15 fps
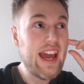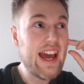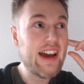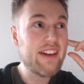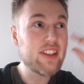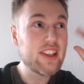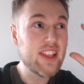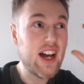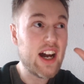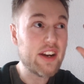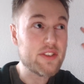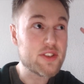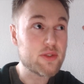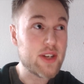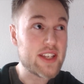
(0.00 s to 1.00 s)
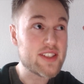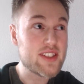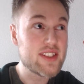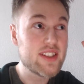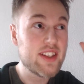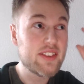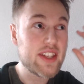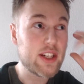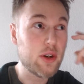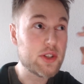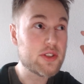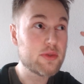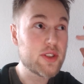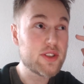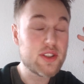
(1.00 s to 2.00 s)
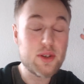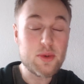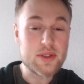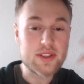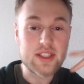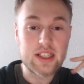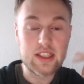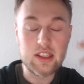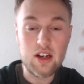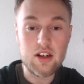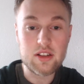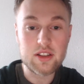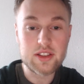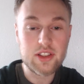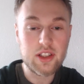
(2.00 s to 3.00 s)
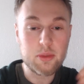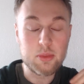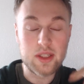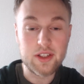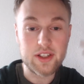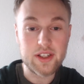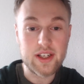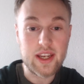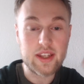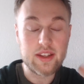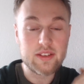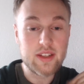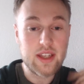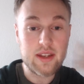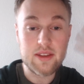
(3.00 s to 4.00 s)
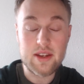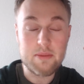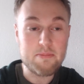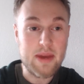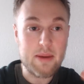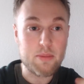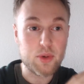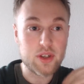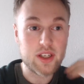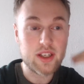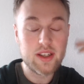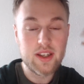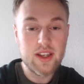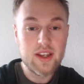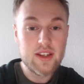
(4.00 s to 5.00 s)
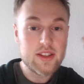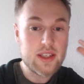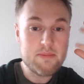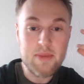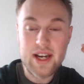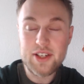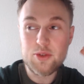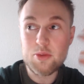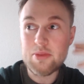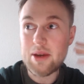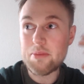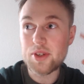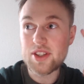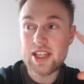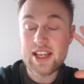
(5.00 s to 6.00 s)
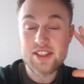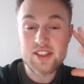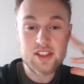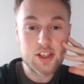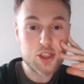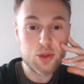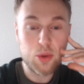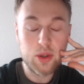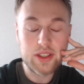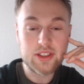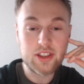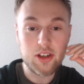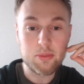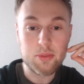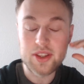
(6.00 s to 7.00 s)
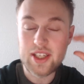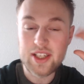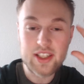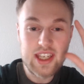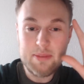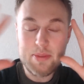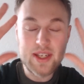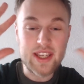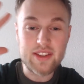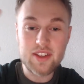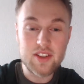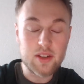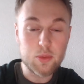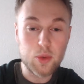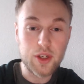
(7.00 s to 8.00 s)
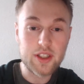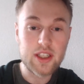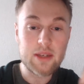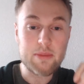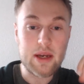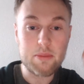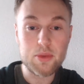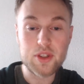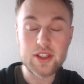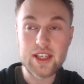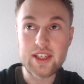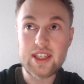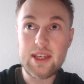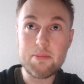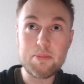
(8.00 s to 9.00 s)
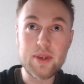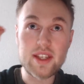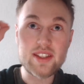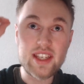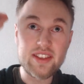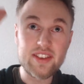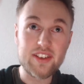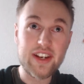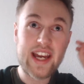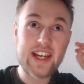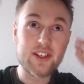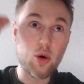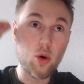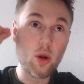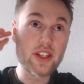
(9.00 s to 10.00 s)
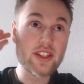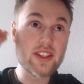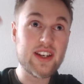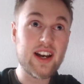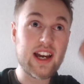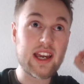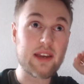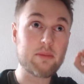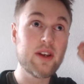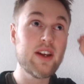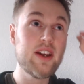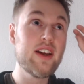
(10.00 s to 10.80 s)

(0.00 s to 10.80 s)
have a lot of stress, they also reduce their long-term learning, then their memory. They might remember things in a short term, but they're keeping it in their working memory. They keep it in their head all the time.